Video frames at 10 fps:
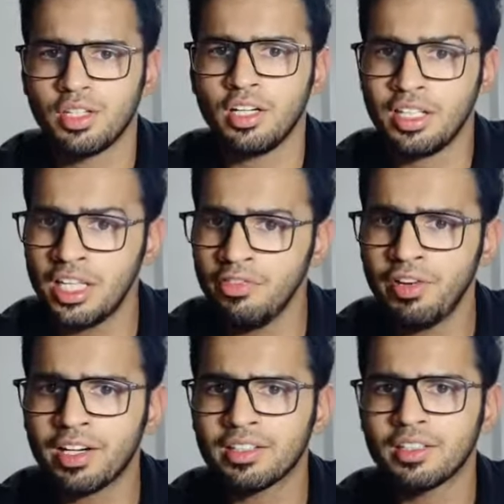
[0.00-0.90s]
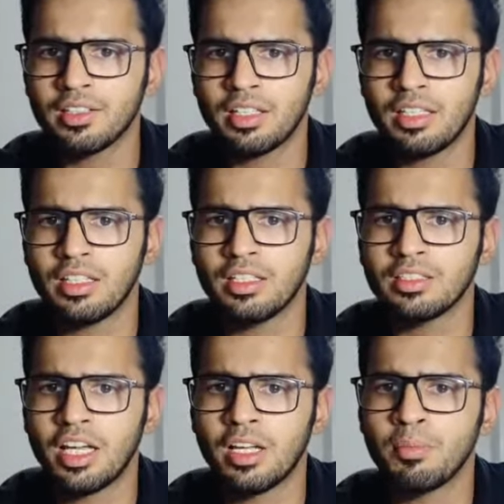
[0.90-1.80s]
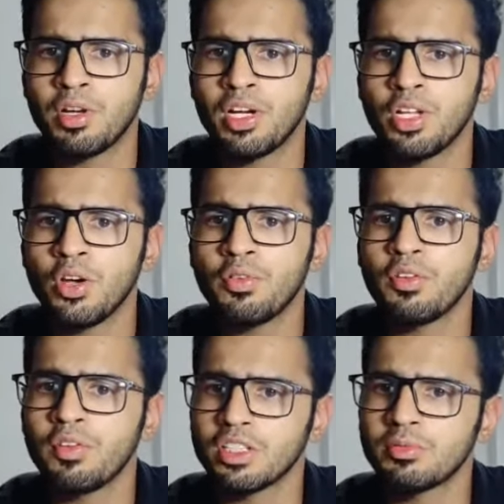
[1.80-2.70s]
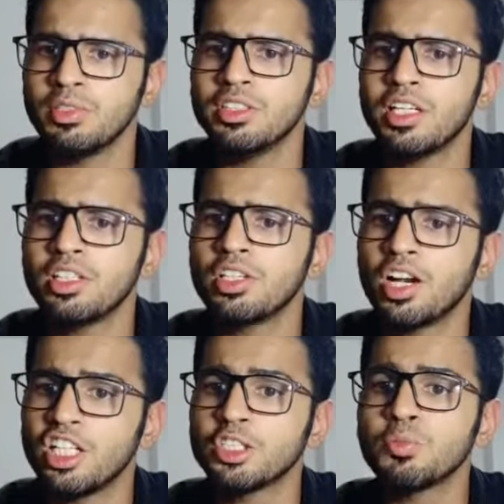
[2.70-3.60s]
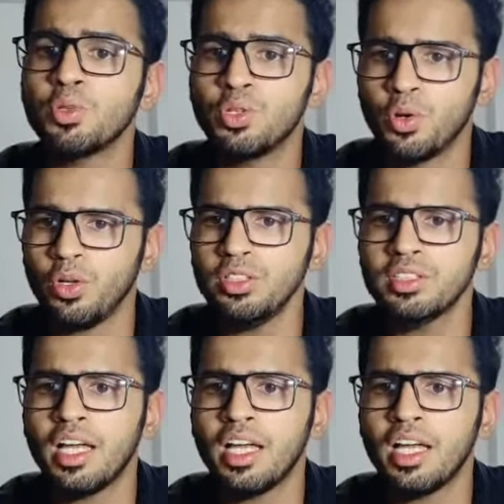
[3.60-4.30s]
A key factor in the desirability of investments are the transport cost